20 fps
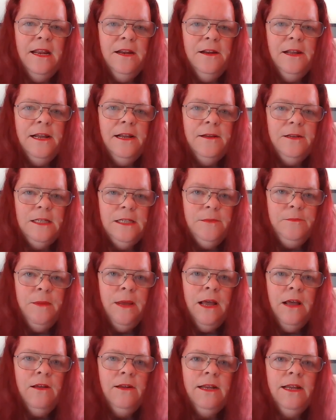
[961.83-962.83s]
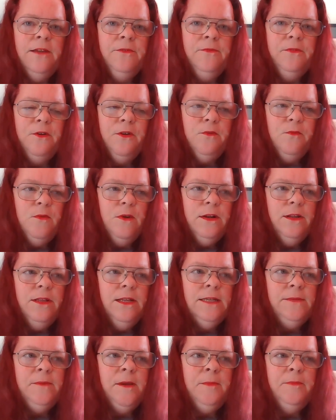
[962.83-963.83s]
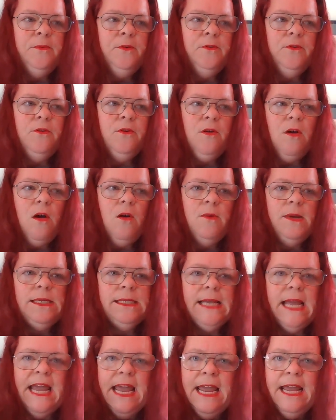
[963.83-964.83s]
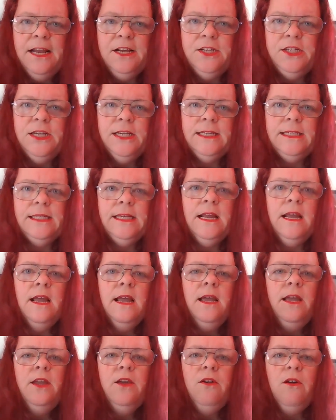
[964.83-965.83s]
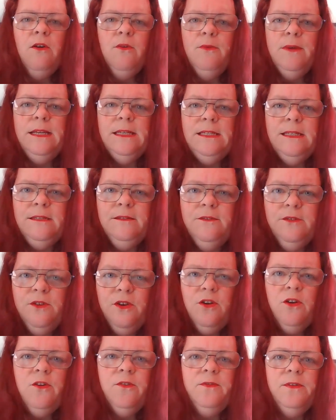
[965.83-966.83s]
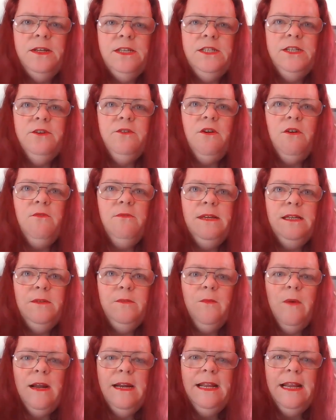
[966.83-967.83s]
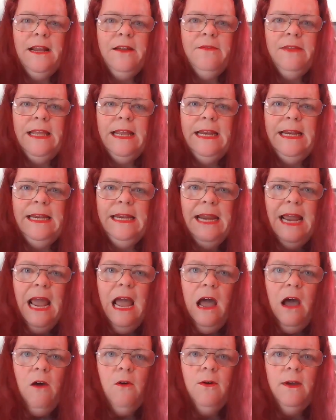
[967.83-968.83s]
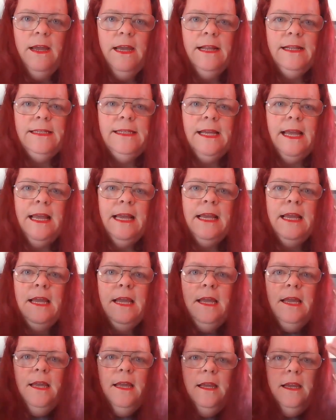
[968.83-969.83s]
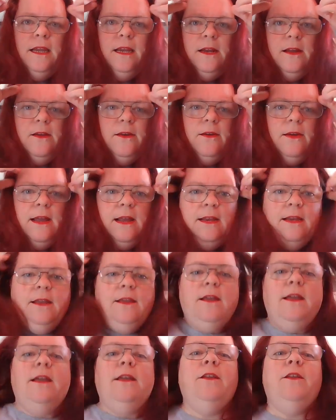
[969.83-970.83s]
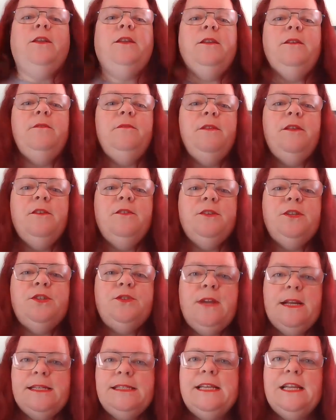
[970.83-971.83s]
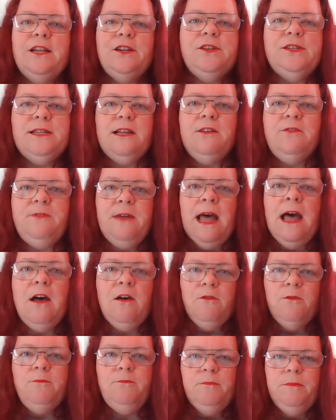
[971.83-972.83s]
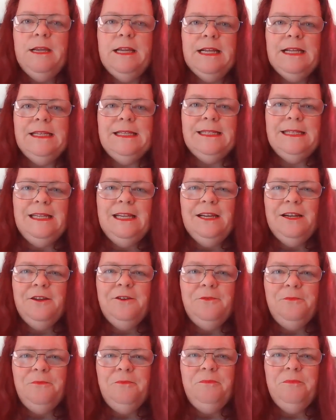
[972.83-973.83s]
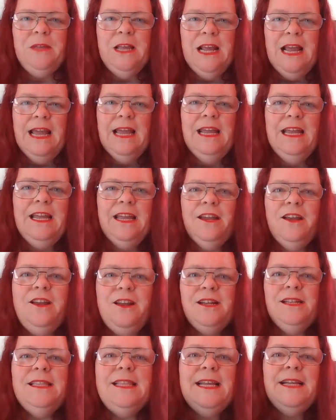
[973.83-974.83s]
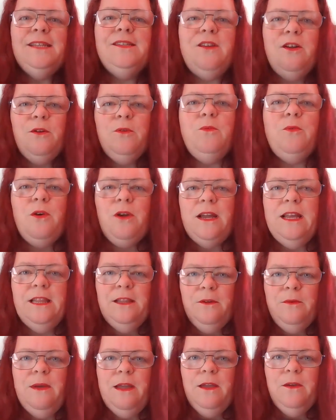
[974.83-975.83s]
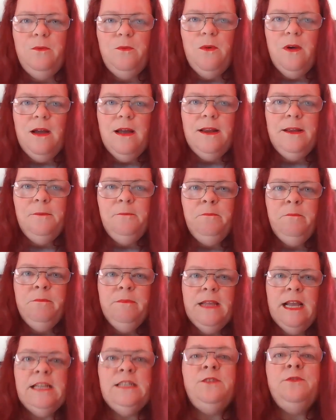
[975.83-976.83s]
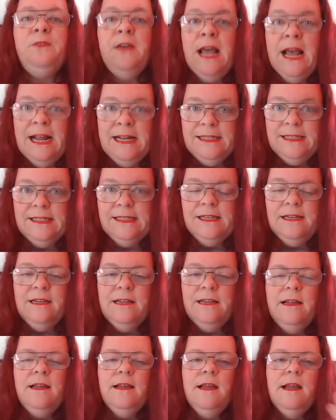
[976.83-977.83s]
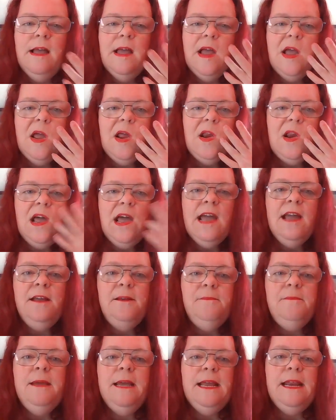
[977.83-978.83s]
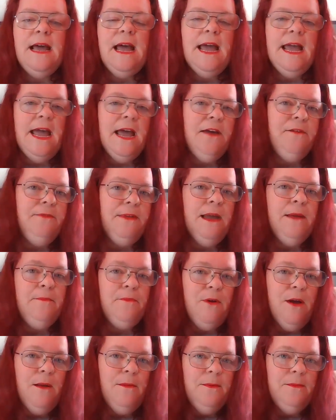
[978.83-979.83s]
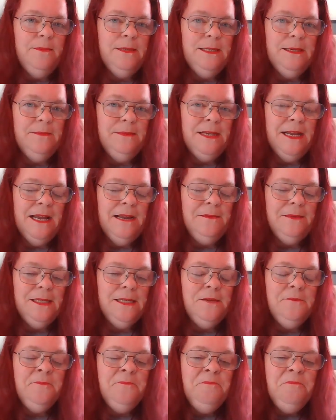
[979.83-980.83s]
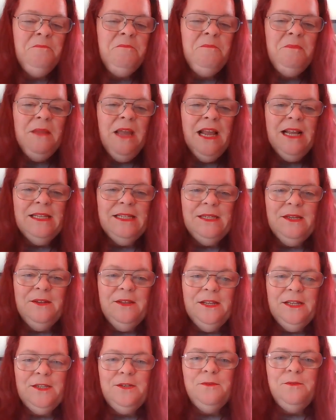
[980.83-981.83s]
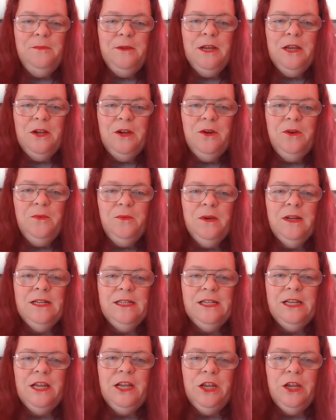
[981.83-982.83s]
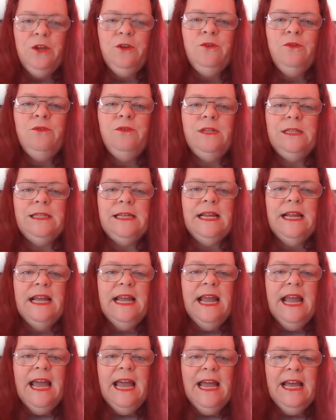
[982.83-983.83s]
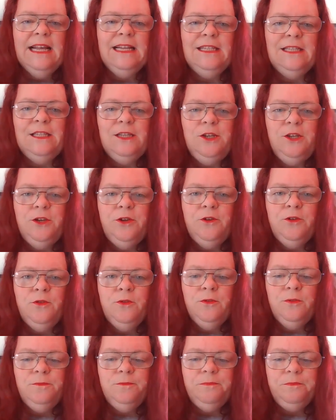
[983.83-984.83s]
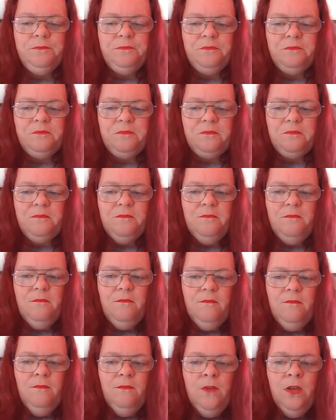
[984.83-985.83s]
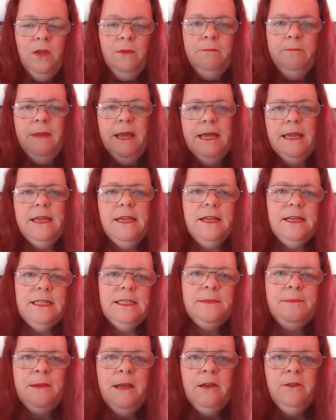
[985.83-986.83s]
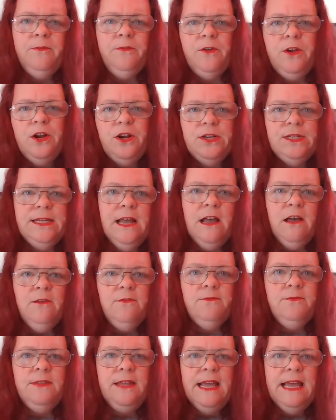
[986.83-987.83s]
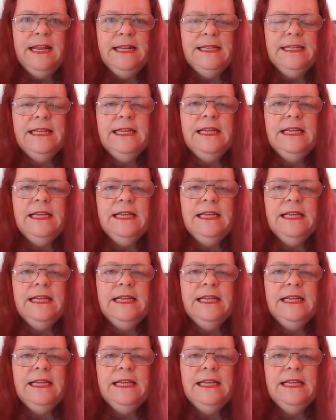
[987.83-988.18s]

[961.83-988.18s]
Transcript: like a spell that if you're one of these people who are always anxious, you're always nervous, you're always wanting everything now. It's like, and you're stressing yourself out because, things aren't working the way you want as fast. And I admit I have that problem sometimes. And so this would be a good one to use as to making a spell for yourself that